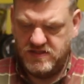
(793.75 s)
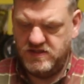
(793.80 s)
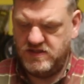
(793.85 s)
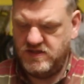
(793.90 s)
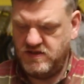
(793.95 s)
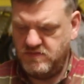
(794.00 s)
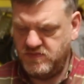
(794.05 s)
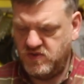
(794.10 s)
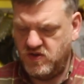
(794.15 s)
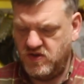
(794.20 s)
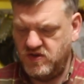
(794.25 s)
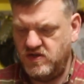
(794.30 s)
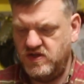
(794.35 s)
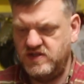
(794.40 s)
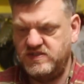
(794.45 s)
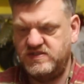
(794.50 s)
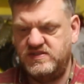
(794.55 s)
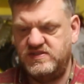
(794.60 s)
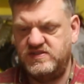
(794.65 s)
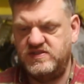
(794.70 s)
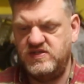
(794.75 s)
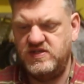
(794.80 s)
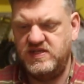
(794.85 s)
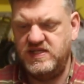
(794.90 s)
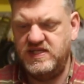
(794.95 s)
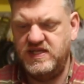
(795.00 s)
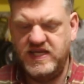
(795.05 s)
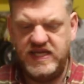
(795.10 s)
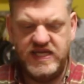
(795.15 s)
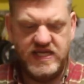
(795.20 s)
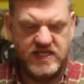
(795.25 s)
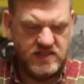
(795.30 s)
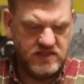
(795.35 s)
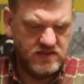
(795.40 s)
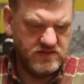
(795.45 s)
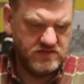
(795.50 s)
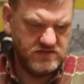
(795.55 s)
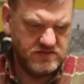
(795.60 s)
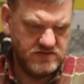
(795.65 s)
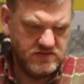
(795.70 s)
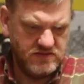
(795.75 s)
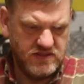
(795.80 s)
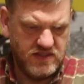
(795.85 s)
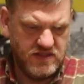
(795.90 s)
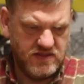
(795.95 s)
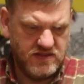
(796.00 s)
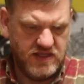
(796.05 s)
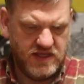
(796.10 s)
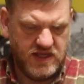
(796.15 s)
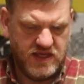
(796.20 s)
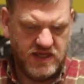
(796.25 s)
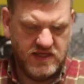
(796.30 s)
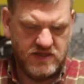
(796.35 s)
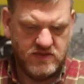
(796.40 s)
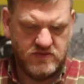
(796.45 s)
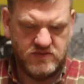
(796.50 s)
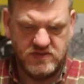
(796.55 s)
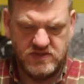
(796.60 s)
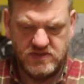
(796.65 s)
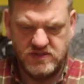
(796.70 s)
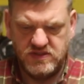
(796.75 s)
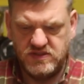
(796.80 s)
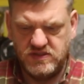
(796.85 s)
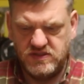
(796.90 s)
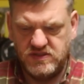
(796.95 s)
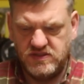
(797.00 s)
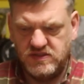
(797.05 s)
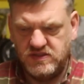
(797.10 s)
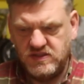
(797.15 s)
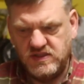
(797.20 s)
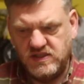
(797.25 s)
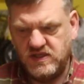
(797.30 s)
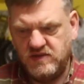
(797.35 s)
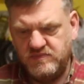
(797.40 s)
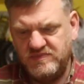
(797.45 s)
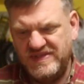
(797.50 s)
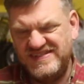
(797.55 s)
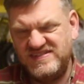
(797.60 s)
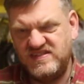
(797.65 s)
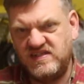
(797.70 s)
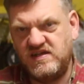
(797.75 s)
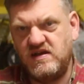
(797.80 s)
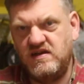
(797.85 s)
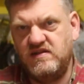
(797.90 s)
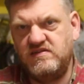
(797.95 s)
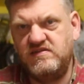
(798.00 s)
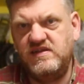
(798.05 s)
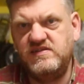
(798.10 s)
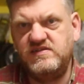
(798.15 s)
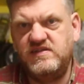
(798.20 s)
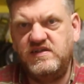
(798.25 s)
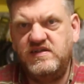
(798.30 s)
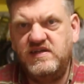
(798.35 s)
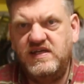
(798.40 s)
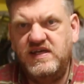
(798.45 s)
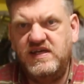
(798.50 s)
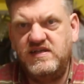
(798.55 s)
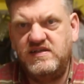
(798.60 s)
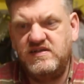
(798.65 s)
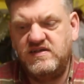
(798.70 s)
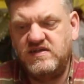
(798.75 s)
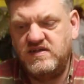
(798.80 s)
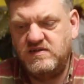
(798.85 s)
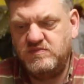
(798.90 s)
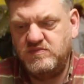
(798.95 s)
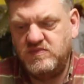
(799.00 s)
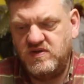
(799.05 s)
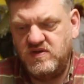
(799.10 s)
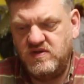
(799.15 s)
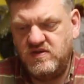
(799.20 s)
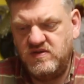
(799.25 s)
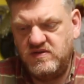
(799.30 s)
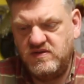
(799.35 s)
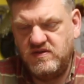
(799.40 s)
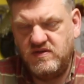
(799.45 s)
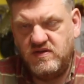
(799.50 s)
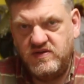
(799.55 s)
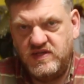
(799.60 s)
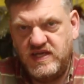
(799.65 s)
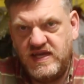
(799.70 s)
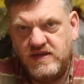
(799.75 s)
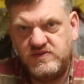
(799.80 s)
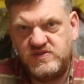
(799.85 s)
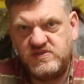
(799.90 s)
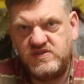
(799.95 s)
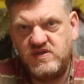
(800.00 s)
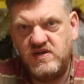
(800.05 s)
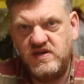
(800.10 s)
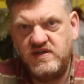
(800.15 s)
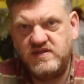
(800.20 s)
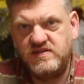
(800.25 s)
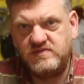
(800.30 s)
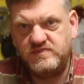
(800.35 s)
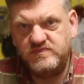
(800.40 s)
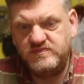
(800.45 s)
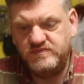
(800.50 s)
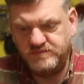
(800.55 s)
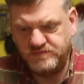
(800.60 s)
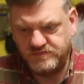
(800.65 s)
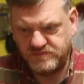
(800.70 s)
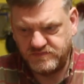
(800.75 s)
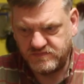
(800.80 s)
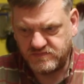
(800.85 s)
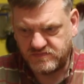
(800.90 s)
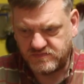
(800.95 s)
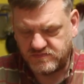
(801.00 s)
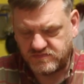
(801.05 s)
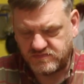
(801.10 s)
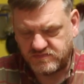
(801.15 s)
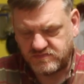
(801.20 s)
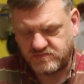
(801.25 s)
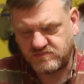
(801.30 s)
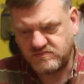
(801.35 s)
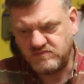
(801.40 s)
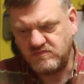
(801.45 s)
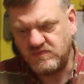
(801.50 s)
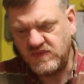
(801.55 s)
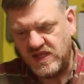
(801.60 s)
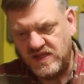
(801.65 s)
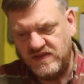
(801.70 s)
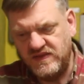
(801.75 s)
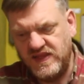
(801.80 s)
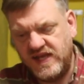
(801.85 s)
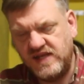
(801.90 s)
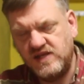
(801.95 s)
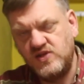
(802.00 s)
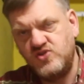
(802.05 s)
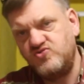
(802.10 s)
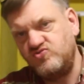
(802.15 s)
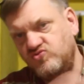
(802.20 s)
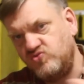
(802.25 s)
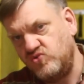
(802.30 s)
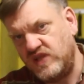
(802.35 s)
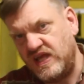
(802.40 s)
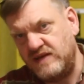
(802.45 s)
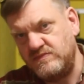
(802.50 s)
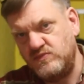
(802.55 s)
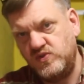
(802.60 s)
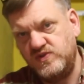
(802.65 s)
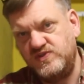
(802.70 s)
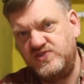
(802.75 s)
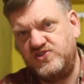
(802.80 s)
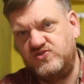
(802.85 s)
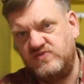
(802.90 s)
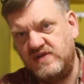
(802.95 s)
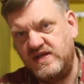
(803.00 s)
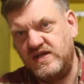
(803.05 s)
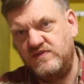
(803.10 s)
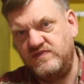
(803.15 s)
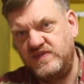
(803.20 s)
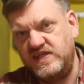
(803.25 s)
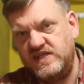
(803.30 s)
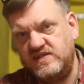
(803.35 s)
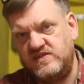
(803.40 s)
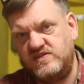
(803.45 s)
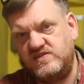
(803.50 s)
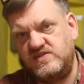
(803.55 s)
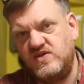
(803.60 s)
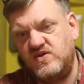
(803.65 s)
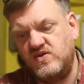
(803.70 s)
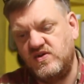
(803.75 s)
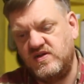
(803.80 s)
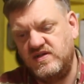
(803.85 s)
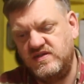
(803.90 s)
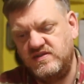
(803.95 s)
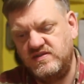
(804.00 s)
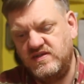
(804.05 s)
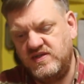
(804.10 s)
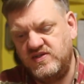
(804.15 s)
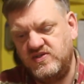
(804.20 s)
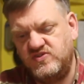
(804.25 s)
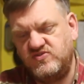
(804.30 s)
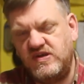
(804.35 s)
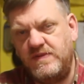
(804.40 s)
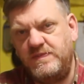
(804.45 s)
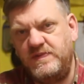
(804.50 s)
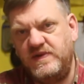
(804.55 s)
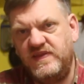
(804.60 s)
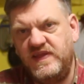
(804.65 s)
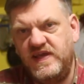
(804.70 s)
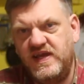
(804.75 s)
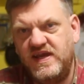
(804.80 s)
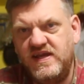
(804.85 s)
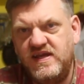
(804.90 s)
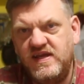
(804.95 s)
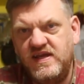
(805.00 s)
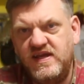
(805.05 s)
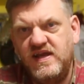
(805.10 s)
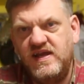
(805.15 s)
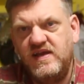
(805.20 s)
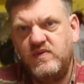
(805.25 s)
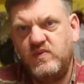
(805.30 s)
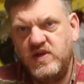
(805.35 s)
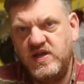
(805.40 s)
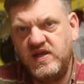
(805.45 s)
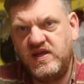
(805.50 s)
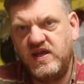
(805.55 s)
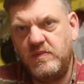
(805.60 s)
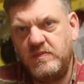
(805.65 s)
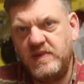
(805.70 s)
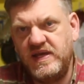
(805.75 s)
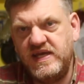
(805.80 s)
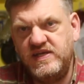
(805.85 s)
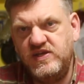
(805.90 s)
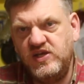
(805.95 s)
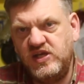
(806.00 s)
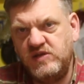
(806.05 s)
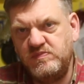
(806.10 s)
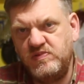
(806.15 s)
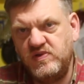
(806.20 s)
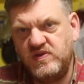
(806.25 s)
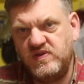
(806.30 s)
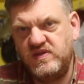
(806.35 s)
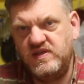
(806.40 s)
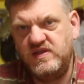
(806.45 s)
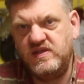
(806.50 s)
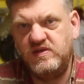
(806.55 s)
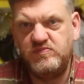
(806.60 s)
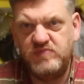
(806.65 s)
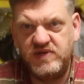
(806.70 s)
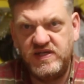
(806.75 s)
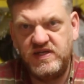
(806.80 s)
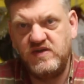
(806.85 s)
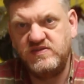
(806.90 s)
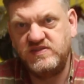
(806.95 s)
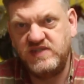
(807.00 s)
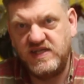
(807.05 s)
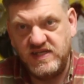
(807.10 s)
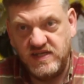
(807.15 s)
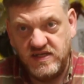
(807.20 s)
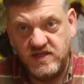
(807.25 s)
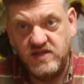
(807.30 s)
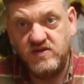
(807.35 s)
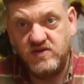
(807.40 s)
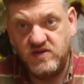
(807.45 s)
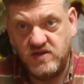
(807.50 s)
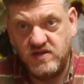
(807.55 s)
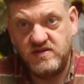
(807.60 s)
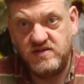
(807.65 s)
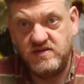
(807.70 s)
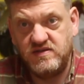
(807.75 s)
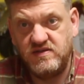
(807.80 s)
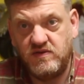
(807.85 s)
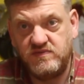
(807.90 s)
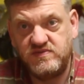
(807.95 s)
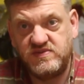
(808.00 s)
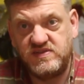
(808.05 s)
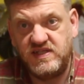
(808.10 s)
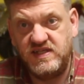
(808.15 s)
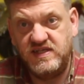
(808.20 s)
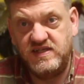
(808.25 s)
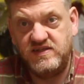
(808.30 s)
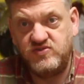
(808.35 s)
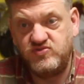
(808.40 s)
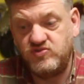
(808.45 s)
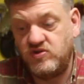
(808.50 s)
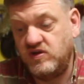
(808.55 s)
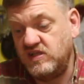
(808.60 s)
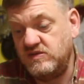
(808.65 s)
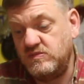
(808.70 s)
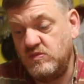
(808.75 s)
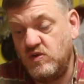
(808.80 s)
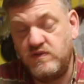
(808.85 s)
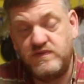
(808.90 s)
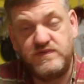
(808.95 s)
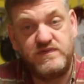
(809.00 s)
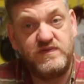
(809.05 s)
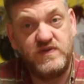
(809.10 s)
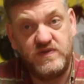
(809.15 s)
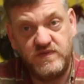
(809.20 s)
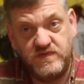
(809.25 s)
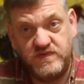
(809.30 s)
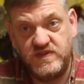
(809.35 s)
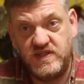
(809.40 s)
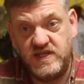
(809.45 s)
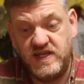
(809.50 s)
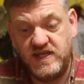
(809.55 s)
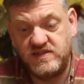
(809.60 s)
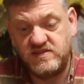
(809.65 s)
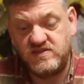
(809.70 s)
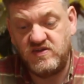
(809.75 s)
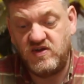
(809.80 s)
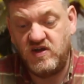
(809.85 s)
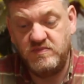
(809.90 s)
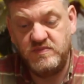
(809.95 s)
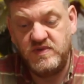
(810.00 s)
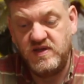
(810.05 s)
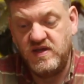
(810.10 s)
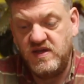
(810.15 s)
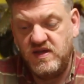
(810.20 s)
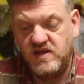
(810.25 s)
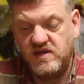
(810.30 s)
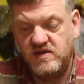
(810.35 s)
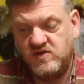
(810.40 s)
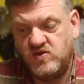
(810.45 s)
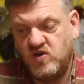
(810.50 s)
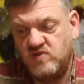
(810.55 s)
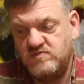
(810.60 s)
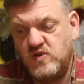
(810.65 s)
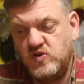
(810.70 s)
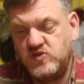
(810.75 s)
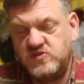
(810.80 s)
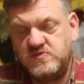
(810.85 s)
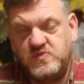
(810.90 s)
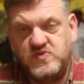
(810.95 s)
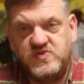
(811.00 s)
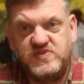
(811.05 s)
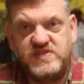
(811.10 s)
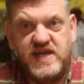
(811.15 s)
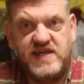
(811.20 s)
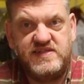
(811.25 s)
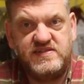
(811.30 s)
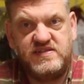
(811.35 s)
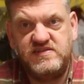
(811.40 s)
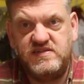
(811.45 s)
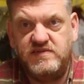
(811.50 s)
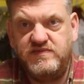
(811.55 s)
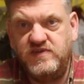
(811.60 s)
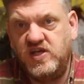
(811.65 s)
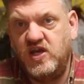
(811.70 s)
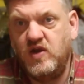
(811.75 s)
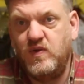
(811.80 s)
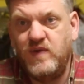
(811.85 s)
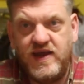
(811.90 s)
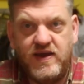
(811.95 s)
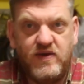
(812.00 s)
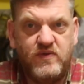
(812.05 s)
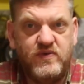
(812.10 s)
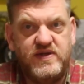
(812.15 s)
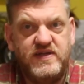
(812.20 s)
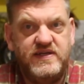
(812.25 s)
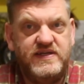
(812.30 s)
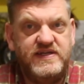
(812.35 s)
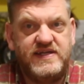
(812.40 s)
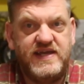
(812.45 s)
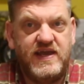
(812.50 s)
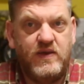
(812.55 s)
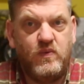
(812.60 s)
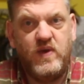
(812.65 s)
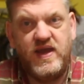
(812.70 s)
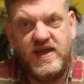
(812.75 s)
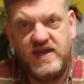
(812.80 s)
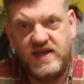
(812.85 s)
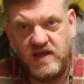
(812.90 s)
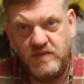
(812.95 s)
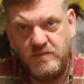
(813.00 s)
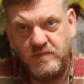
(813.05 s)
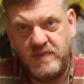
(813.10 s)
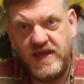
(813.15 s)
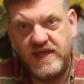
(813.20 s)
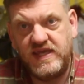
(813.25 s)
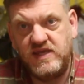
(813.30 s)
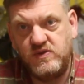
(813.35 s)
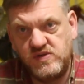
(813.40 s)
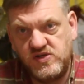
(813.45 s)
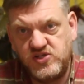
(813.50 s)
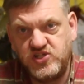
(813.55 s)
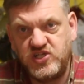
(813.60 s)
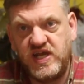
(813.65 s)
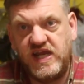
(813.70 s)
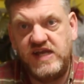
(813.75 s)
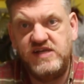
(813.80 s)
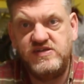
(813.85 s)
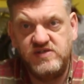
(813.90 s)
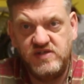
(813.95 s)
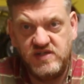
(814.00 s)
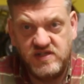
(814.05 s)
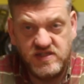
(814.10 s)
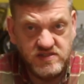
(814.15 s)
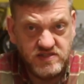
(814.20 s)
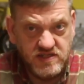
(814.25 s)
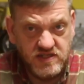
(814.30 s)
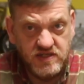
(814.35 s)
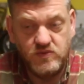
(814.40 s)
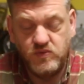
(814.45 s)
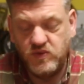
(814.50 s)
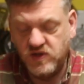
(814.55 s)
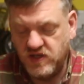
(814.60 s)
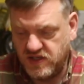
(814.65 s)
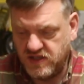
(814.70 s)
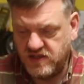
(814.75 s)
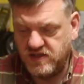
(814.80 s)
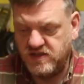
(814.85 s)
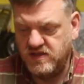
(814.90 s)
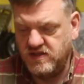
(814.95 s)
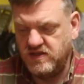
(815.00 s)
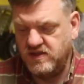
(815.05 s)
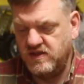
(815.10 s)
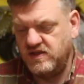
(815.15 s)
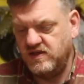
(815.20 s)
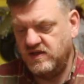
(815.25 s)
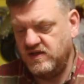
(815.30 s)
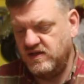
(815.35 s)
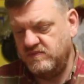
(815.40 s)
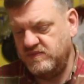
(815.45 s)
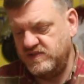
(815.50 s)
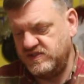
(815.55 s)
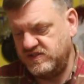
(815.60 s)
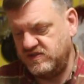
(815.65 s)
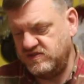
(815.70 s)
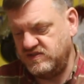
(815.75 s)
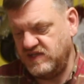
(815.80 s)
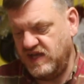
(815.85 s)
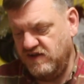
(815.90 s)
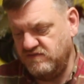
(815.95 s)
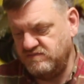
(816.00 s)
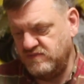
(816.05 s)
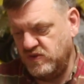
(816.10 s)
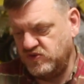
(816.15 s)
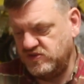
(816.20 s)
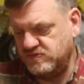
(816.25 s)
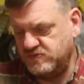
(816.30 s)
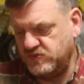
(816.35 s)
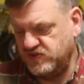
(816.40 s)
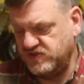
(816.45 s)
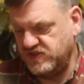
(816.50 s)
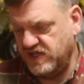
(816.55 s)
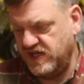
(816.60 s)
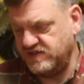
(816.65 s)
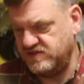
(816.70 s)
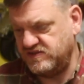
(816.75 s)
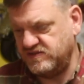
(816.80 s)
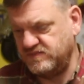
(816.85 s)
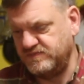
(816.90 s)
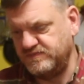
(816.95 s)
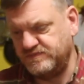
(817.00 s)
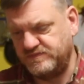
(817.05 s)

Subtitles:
Got a nice sturdy heel, thick heel. These are the kind of things that you need on the outside. They're going to draw that moisture out of the inner sock and trap it there. When you come in, you can bring those in, and you can obviously dry them off for the next time. Got multiple sets because if you go out and get wet, come back, you want to change and continue work. It's good to have multiple sets.